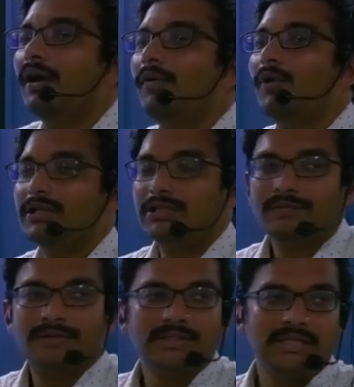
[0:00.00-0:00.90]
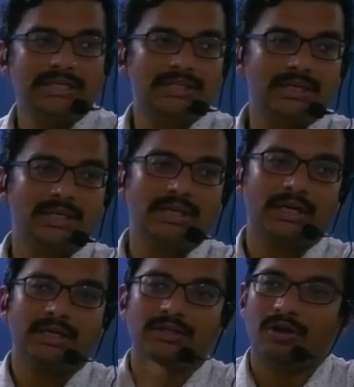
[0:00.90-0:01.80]
What is the difference? See, internet
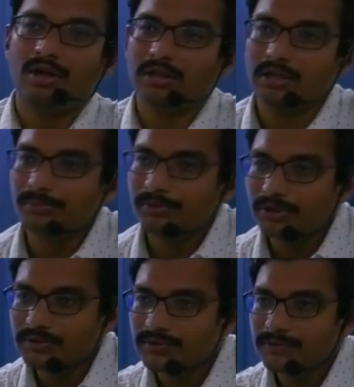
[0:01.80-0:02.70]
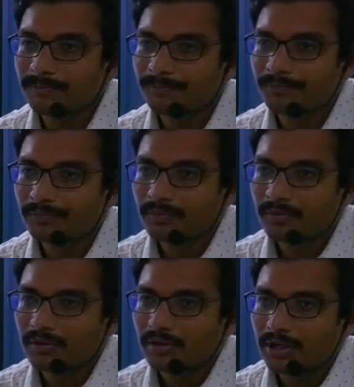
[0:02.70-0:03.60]
connects all the computers.
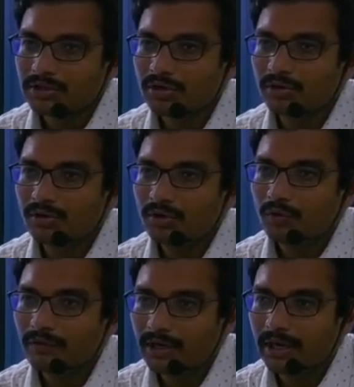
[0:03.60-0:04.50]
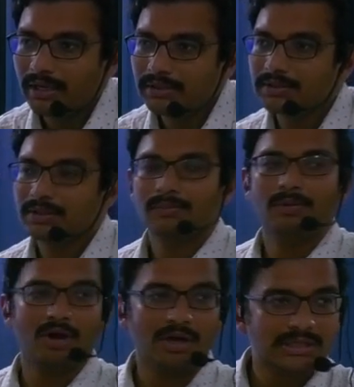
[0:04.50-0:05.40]
Yes or no? Whereas
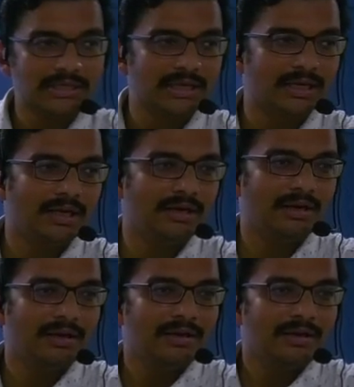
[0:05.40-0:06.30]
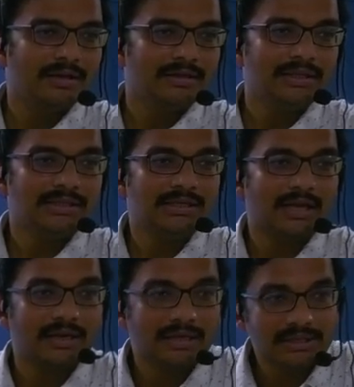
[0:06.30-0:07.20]
blockchain, this
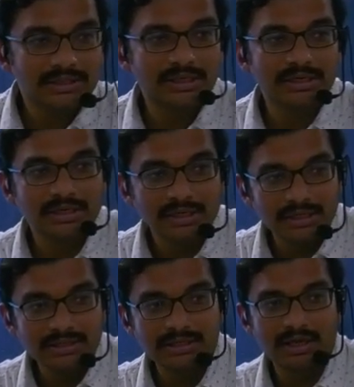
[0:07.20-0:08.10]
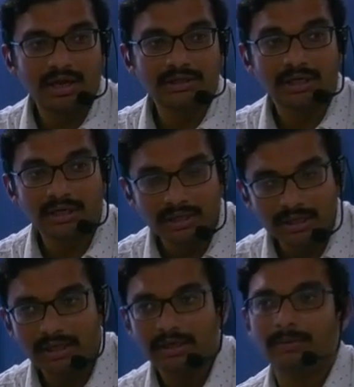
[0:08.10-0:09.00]
connection is
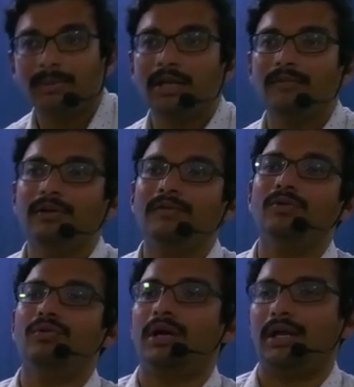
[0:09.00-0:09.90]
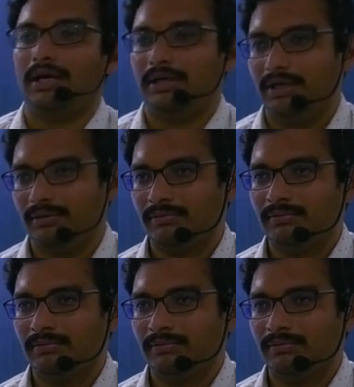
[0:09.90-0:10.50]
authenticated by everyone who are connected.